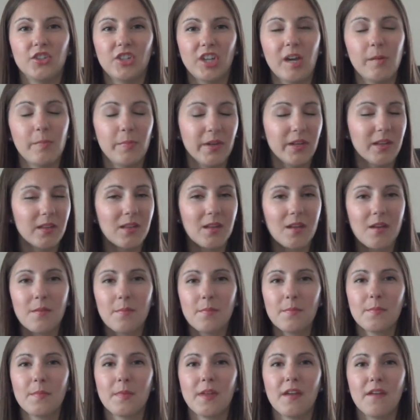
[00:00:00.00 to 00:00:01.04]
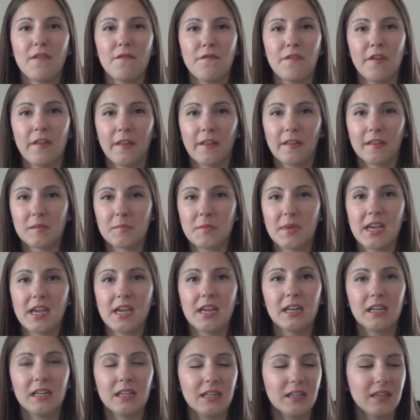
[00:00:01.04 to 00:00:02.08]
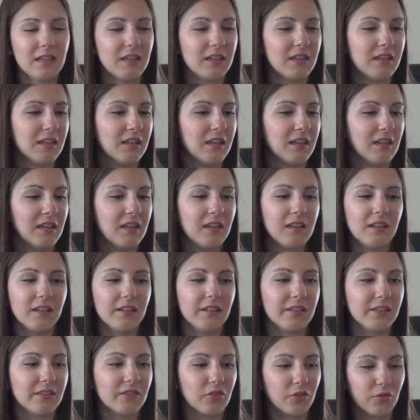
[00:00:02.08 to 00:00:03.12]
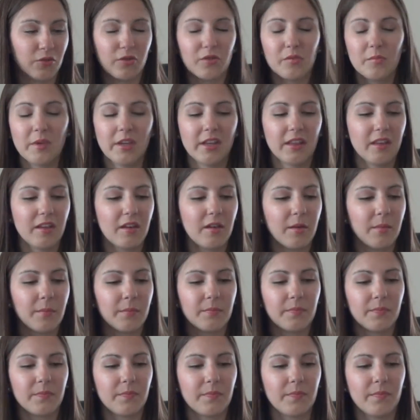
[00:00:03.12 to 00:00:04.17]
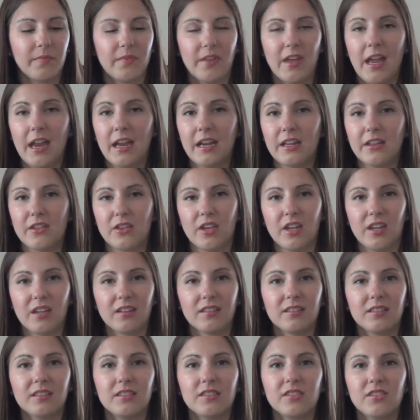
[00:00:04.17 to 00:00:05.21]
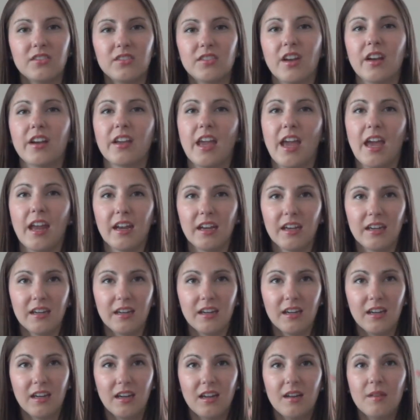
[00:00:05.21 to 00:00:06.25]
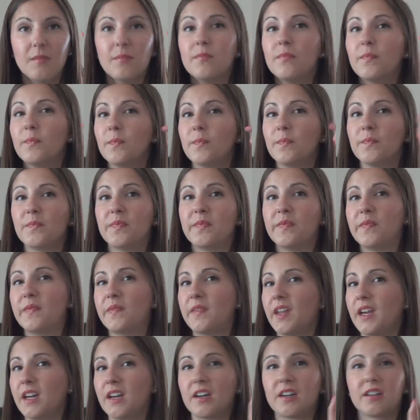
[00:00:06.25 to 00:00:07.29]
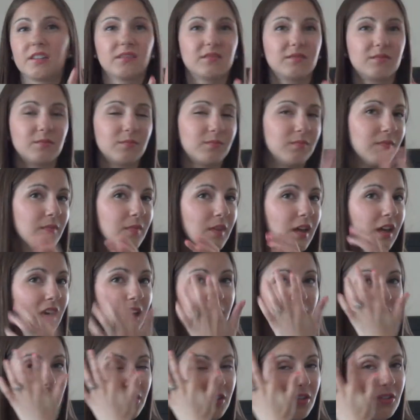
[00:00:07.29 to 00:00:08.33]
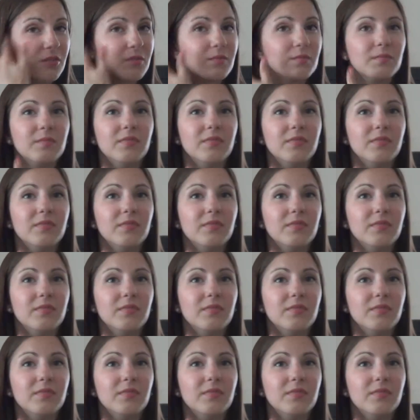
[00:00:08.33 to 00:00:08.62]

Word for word: Shaping them, filling them in, grooming them, anything. You suck at it. They're, I don't know,